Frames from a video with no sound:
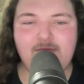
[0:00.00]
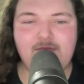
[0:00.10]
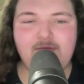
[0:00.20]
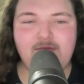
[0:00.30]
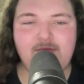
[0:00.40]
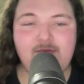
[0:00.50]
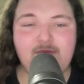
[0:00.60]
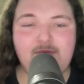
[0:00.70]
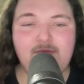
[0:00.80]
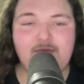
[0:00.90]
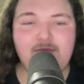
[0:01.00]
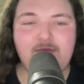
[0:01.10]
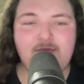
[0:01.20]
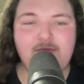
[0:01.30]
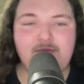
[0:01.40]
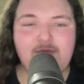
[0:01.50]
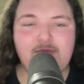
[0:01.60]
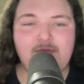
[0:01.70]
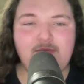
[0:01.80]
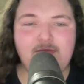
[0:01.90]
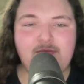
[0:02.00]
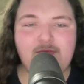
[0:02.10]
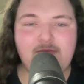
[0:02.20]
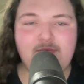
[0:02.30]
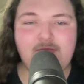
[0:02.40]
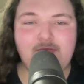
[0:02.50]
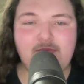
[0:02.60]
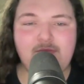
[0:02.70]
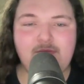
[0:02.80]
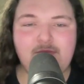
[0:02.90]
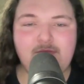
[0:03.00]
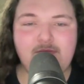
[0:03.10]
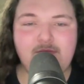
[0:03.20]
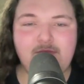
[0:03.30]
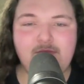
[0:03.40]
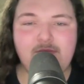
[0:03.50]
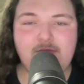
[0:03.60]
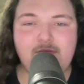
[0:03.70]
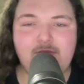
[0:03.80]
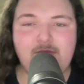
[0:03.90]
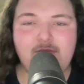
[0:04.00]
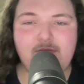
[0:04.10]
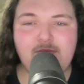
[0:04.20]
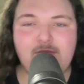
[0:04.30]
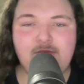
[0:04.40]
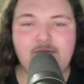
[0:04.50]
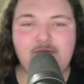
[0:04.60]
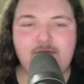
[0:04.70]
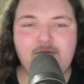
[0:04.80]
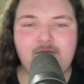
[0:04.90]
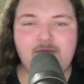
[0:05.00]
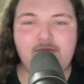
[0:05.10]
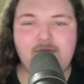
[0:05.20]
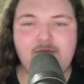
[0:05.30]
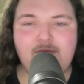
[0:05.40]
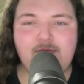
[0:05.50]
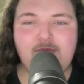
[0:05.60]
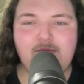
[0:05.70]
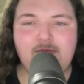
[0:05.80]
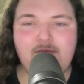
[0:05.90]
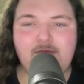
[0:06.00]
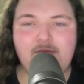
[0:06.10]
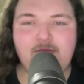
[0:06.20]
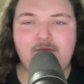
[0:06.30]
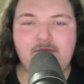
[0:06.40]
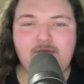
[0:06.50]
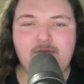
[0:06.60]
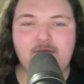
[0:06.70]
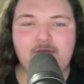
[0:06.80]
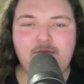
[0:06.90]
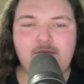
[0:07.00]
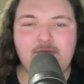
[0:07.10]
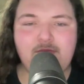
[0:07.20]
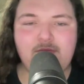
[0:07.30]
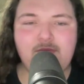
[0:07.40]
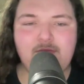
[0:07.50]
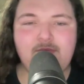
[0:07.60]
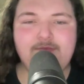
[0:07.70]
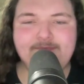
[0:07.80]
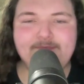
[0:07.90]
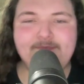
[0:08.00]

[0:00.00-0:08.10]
(silent)